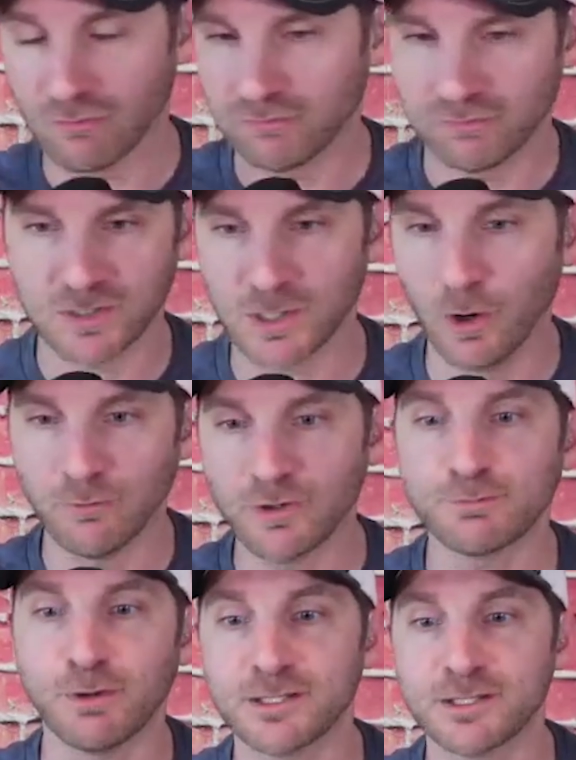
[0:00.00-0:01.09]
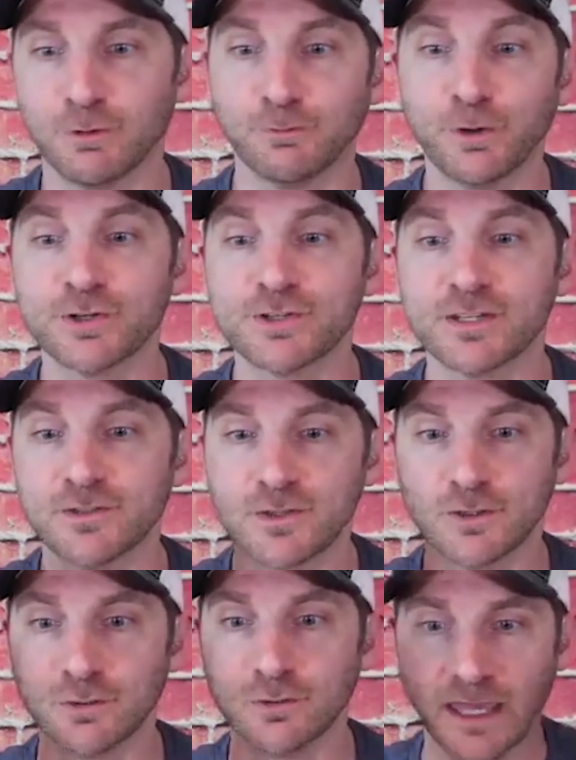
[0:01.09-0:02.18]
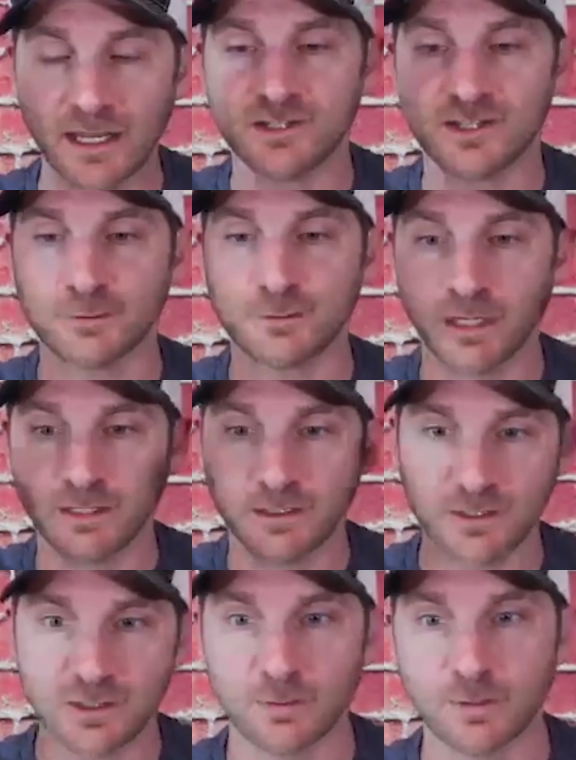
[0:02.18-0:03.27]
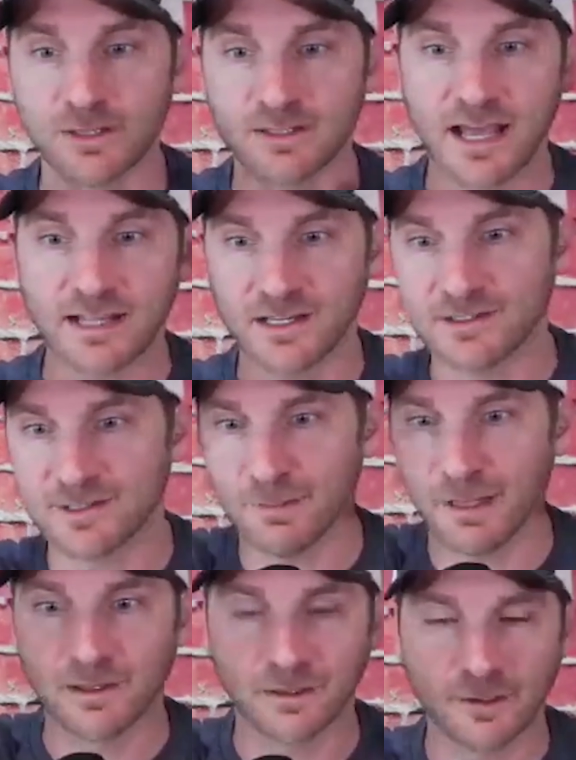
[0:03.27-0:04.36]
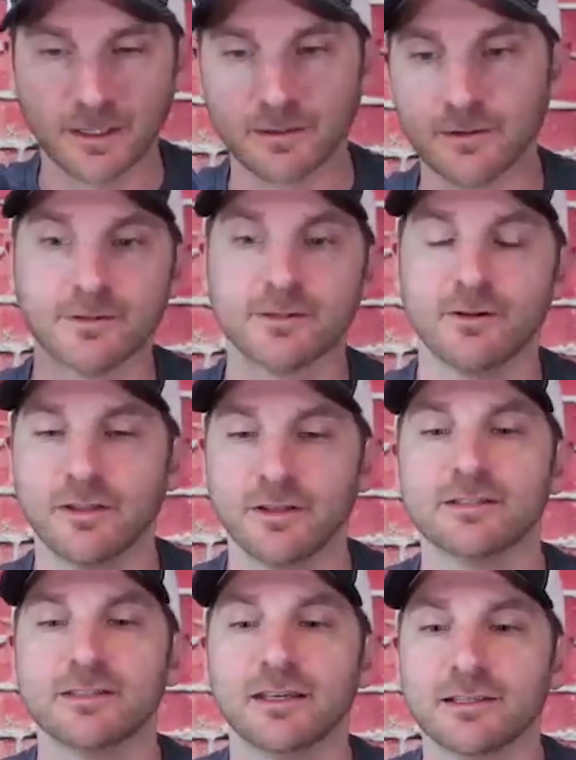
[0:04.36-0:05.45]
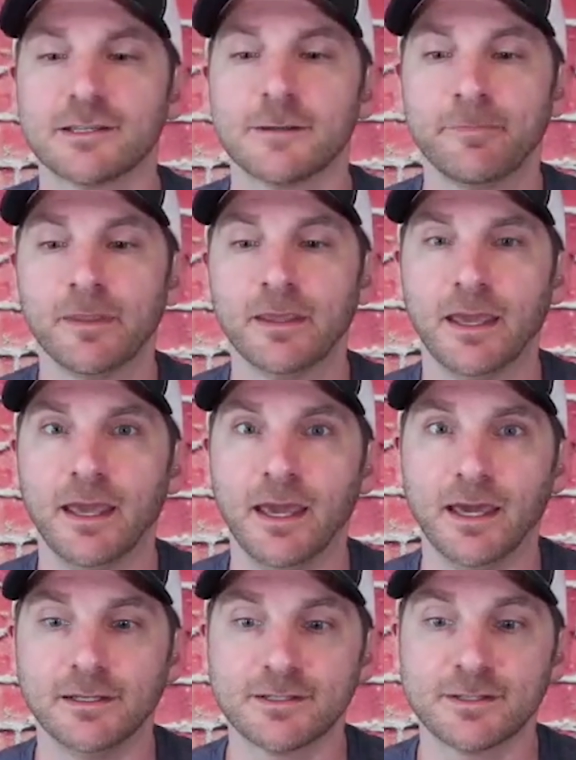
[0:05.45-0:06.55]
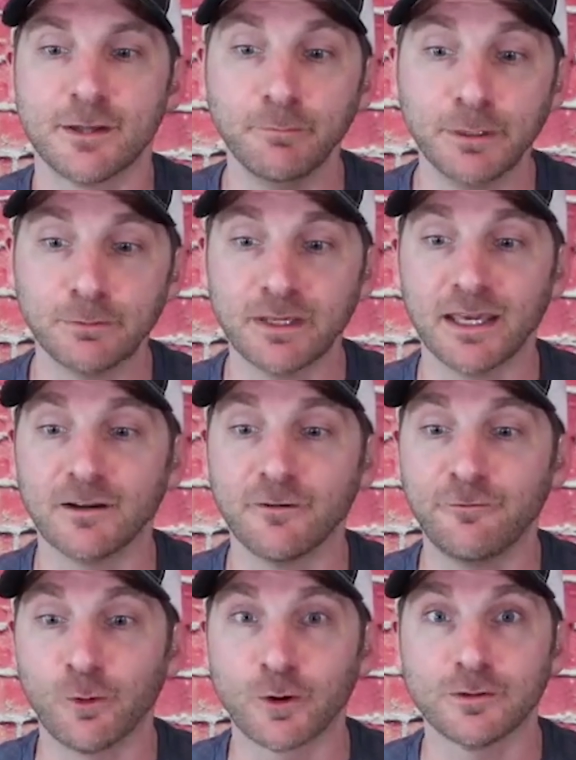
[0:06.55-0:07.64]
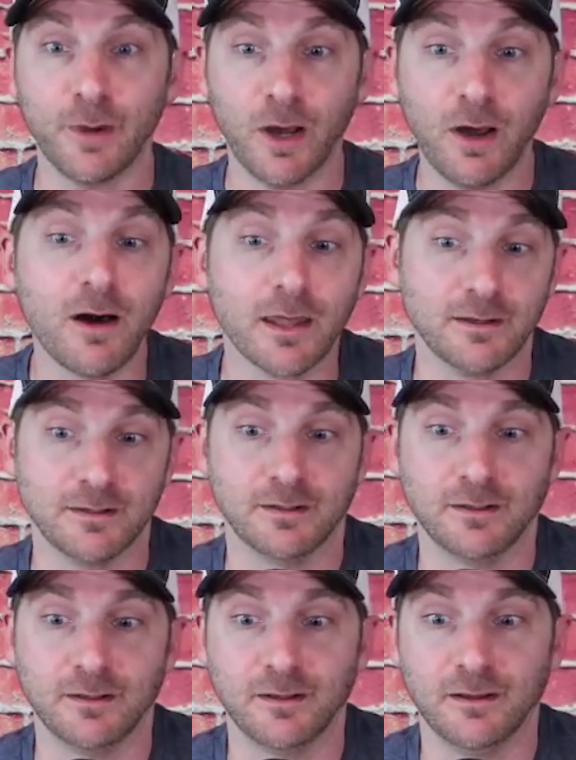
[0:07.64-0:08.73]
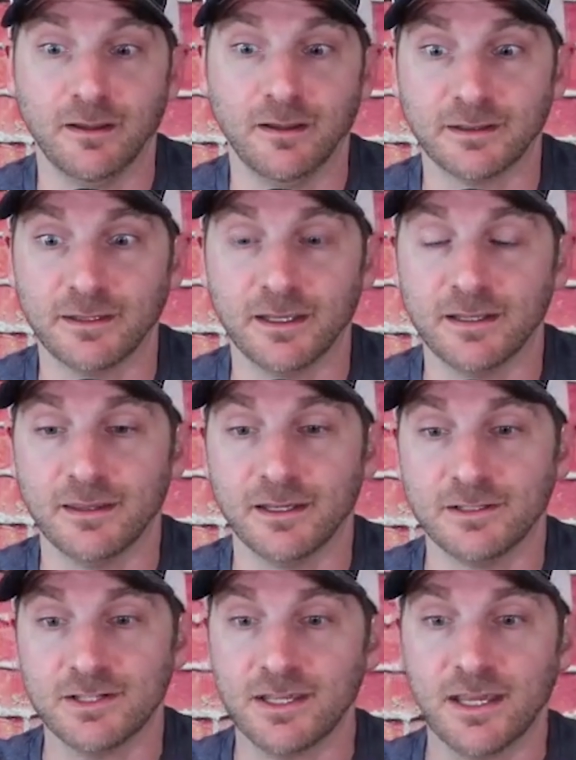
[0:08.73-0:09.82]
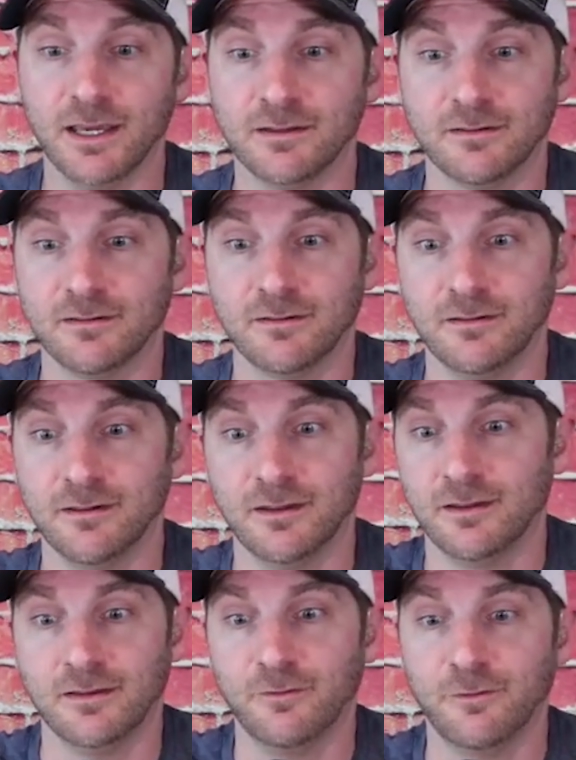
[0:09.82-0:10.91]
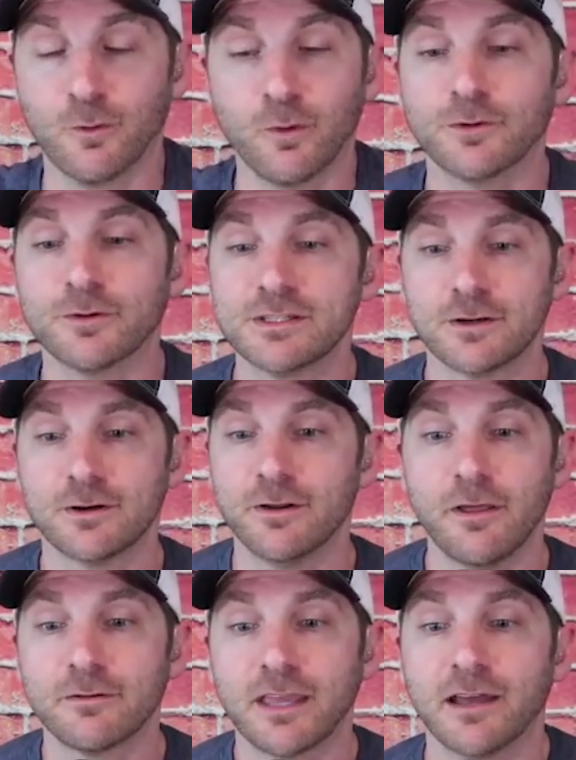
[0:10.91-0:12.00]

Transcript: somewhat responsible person to manage this money and distribute these assets and pay the creditors and all these things. And some people can't afford the bond. Like that they just can't, for one reason or another, can't